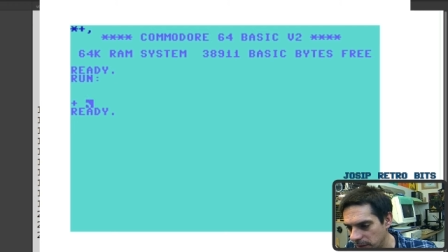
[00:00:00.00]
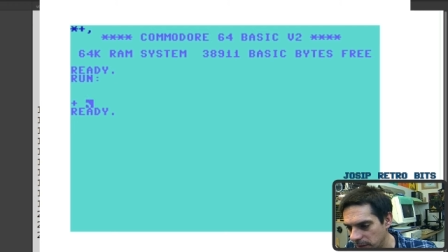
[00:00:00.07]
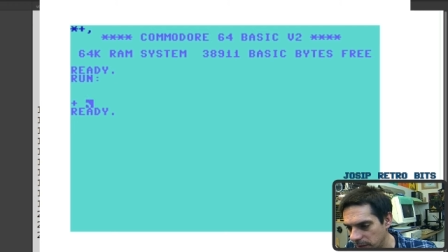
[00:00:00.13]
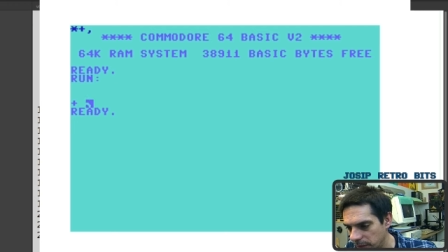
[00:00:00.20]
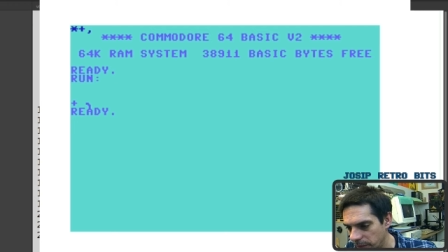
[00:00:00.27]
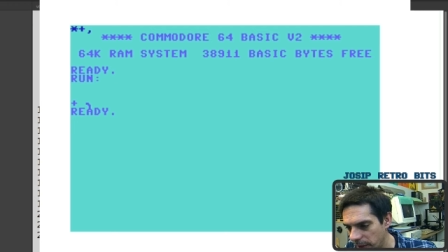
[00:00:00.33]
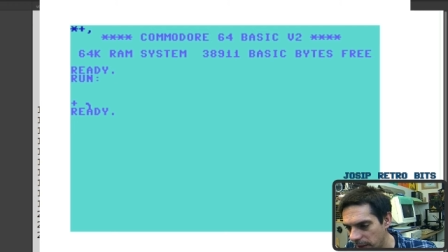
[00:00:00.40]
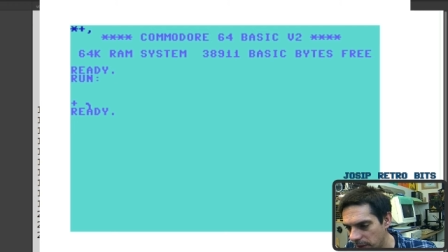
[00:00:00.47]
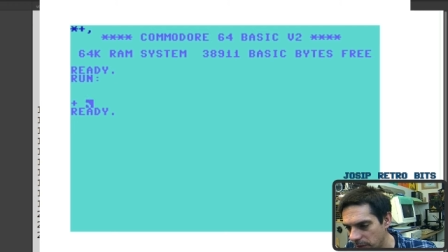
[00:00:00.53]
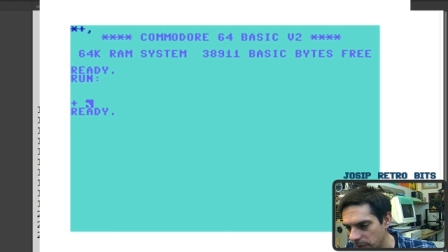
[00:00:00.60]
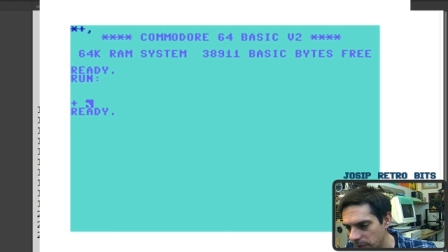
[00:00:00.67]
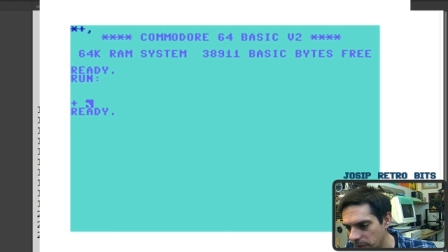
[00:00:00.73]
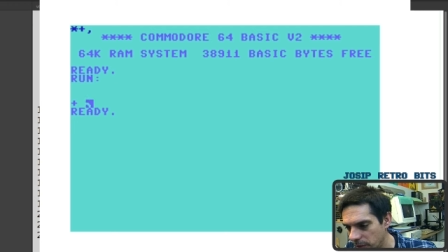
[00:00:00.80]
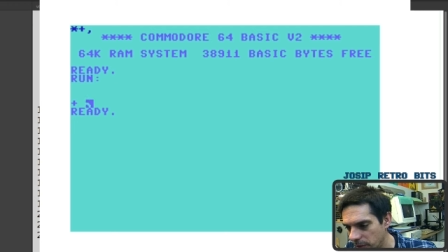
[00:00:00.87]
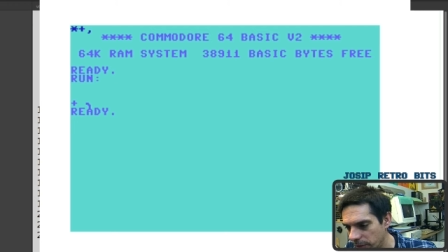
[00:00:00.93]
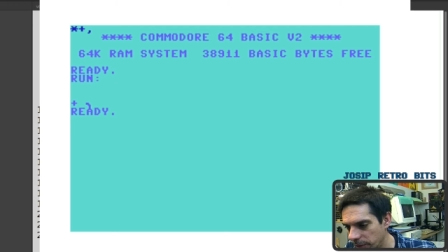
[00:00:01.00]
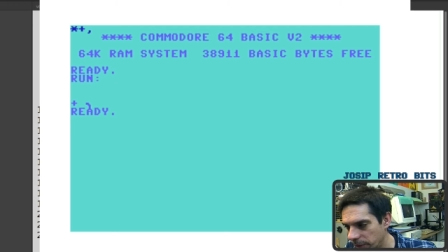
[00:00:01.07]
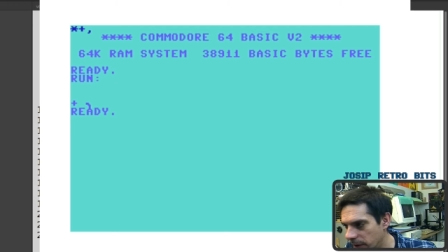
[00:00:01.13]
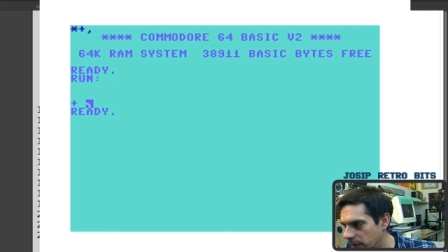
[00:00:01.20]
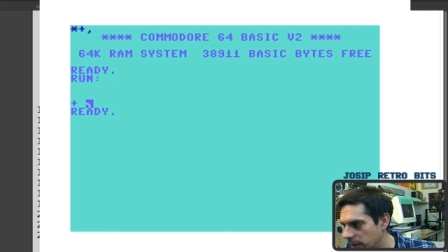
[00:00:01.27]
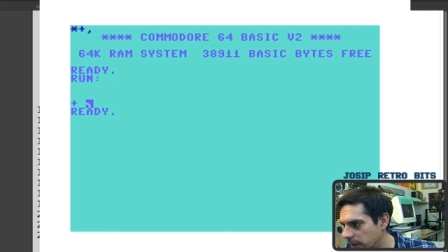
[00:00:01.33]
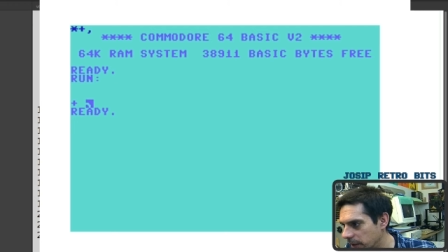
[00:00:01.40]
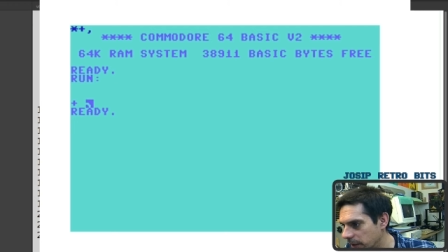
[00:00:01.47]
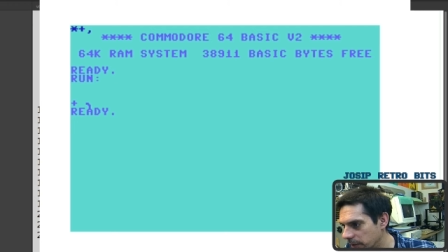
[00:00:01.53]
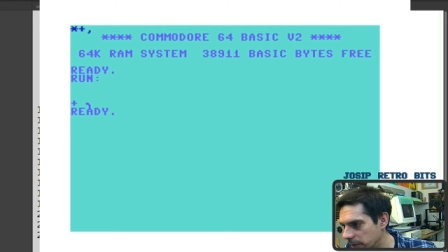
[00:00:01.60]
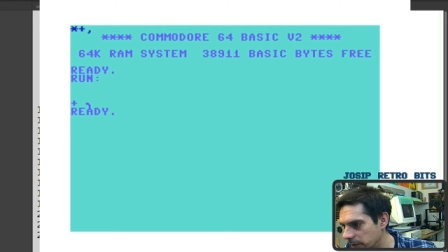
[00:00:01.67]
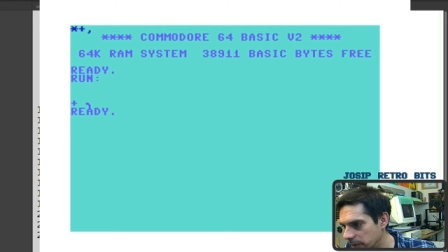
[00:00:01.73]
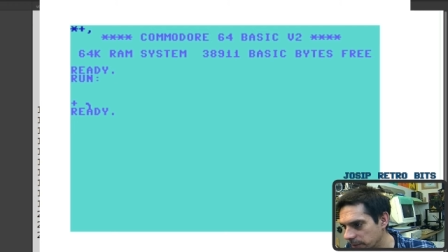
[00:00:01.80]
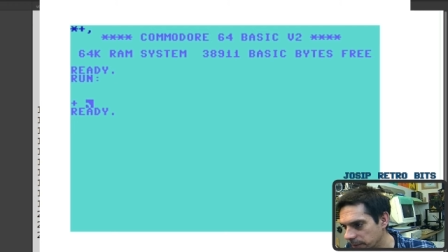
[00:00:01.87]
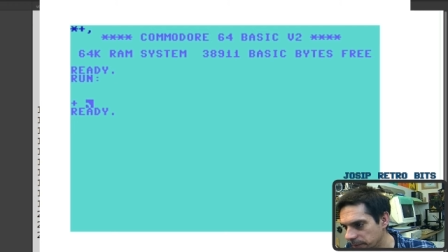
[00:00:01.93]
the value of our
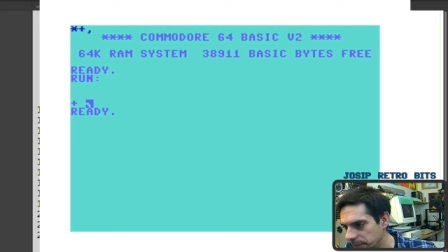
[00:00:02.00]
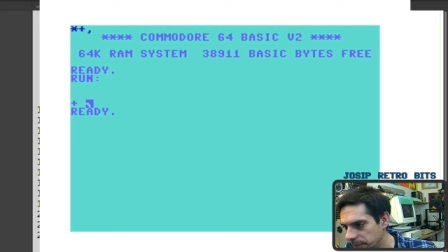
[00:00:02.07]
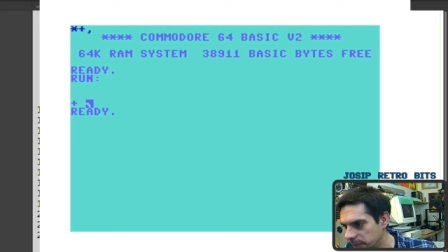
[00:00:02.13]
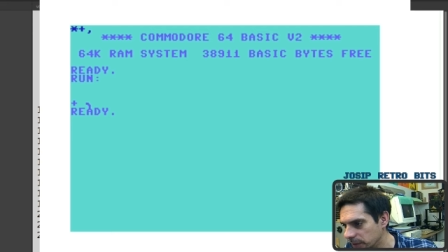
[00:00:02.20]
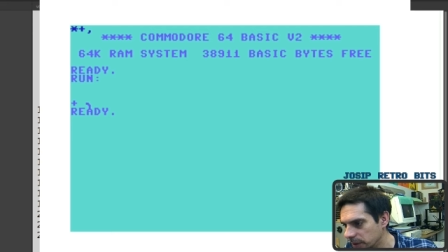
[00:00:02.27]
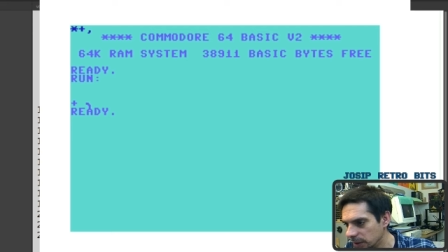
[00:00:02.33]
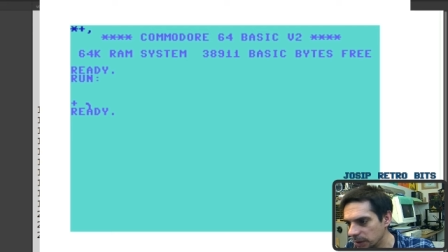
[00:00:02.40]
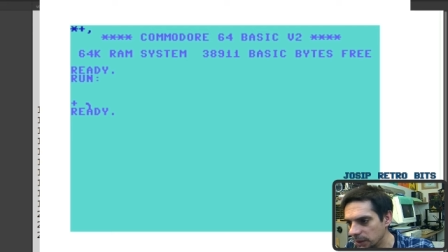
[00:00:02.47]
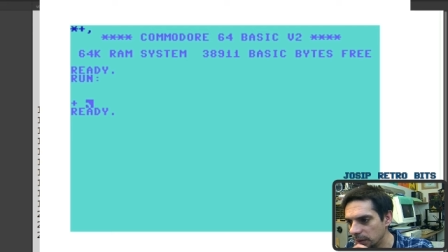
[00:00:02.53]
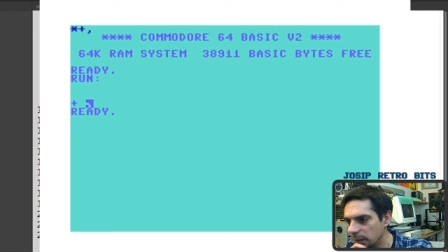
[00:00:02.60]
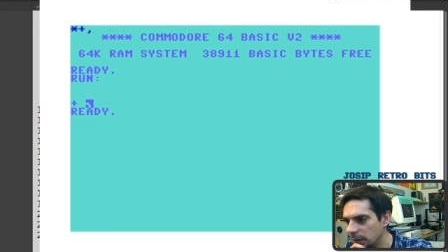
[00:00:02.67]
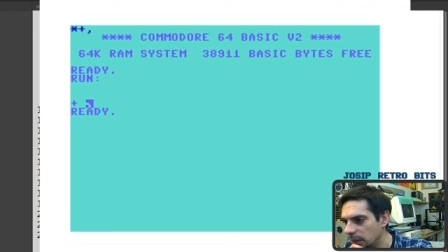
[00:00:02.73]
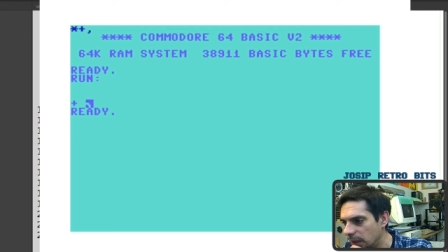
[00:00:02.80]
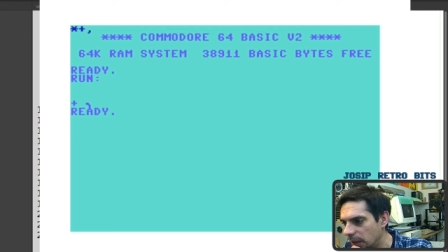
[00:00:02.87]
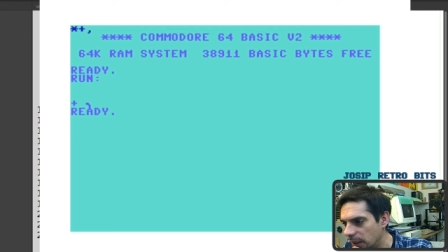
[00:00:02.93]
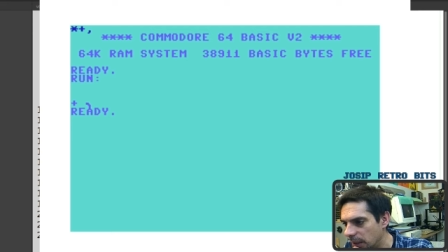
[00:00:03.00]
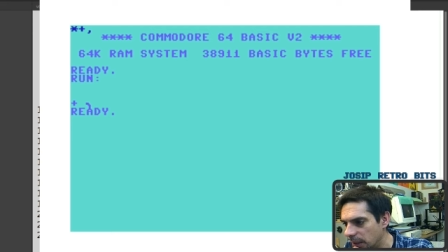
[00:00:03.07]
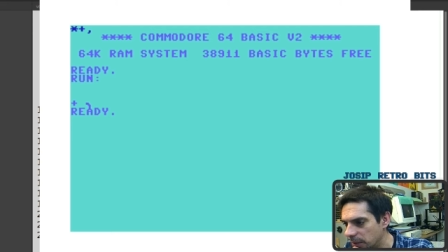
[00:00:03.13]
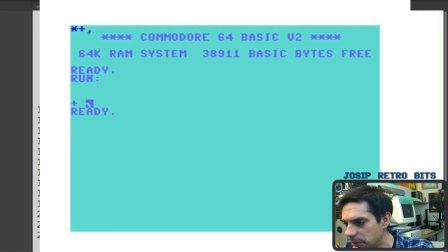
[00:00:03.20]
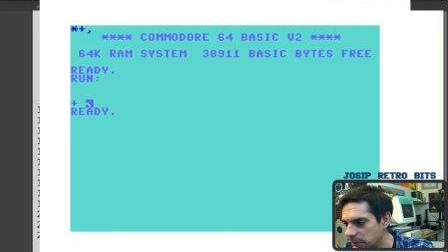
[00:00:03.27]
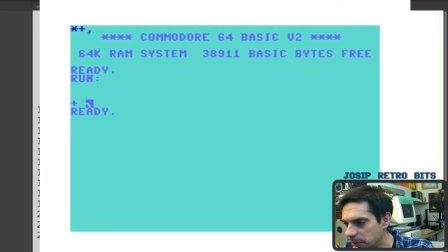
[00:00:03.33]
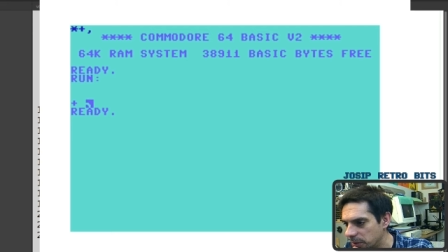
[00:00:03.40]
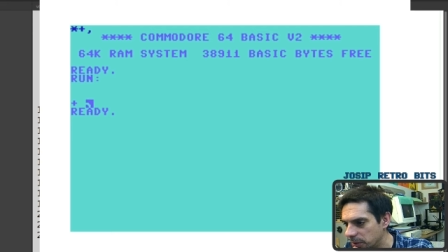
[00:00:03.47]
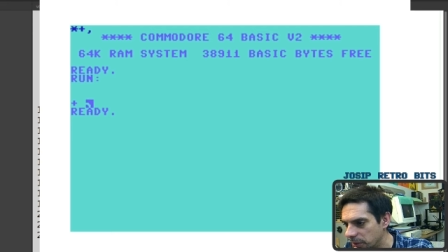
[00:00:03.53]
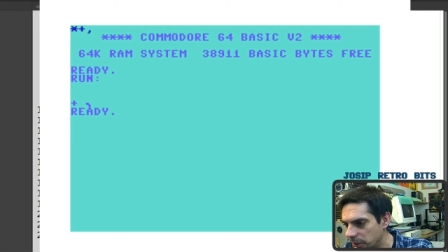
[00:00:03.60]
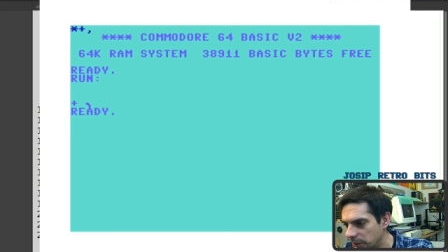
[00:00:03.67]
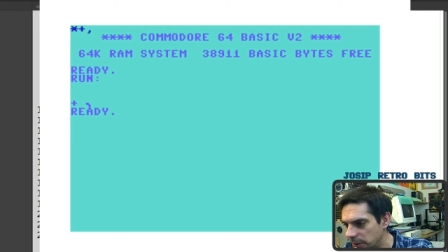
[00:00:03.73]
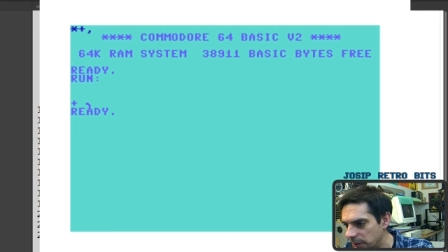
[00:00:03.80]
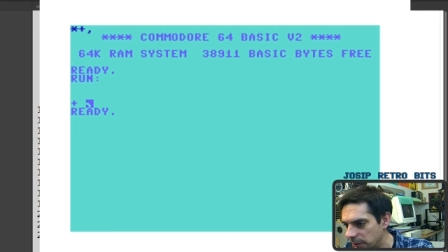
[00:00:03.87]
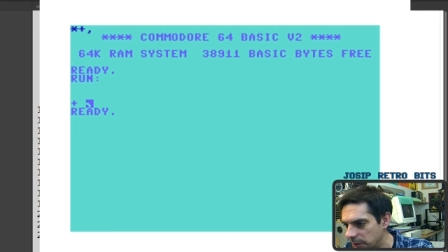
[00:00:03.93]
character uh, so
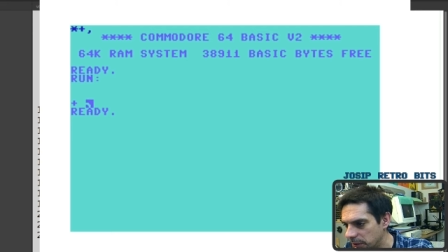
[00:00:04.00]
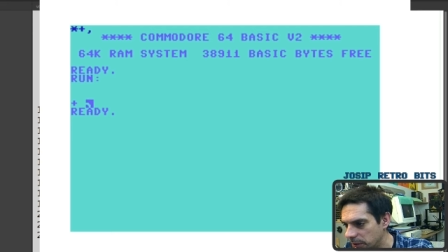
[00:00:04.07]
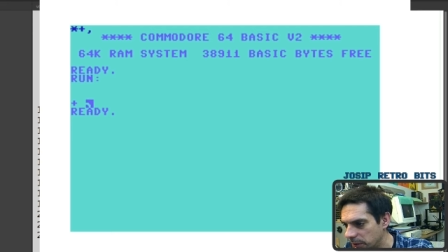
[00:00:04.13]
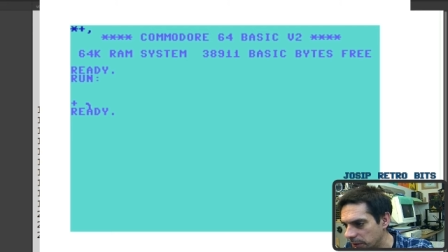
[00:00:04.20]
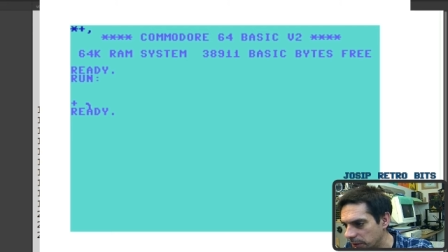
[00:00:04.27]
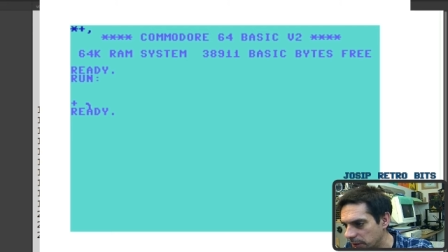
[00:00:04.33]
it's not